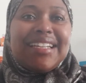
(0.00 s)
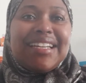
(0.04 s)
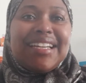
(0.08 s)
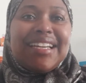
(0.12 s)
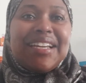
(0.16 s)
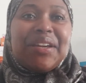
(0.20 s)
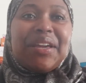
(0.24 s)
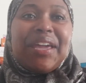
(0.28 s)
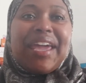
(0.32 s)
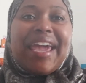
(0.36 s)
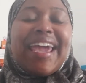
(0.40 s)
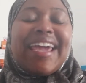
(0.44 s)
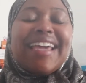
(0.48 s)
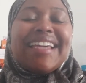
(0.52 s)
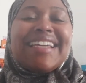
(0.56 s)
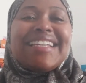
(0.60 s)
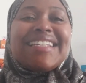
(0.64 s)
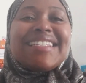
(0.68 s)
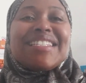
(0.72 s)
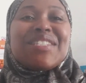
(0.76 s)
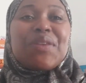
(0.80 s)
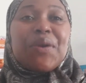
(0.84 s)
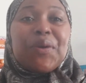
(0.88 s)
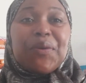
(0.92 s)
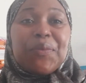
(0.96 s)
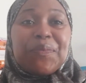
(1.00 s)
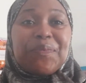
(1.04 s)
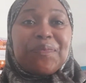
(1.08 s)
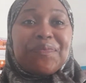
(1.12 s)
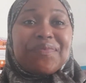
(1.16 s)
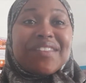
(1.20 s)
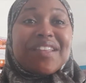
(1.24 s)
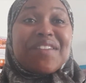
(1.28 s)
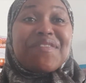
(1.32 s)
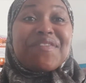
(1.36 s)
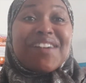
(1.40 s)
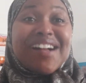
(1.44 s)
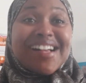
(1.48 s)
Okay, so
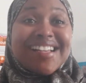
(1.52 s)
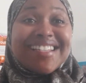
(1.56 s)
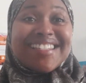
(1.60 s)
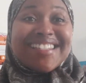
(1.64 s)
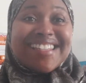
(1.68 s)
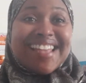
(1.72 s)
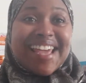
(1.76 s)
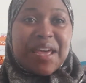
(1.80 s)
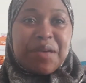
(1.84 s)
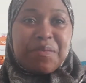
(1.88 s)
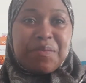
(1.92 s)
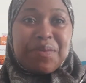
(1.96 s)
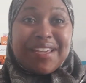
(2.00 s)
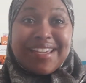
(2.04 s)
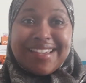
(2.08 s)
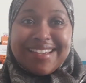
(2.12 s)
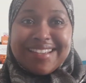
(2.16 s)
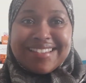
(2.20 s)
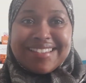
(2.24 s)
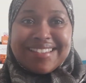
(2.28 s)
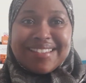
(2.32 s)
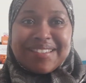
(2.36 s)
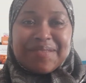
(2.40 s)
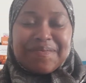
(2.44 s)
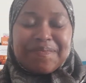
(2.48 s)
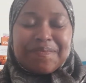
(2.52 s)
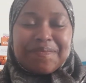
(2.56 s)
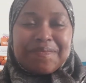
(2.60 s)
the first step is,